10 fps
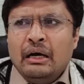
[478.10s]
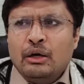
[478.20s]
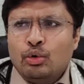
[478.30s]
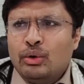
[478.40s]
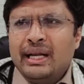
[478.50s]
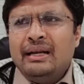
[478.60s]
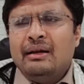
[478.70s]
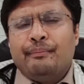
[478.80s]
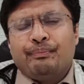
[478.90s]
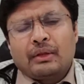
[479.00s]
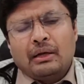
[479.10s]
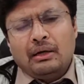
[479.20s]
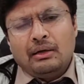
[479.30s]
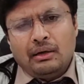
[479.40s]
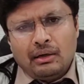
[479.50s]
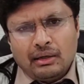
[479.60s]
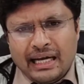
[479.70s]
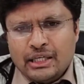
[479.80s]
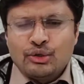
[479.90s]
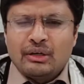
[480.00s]
routine
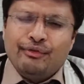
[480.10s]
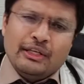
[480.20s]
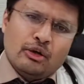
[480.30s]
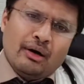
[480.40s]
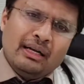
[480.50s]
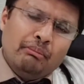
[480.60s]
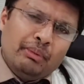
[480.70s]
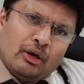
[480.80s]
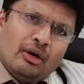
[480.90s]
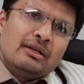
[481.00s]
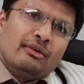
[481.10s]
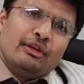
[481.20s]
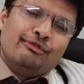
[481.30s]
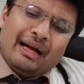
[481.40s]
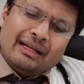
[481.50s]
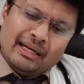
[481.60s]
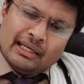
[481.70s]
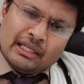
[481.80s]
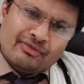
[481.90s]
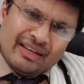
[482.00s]
angiography is not done because of the fact that
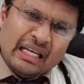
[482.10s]
it is very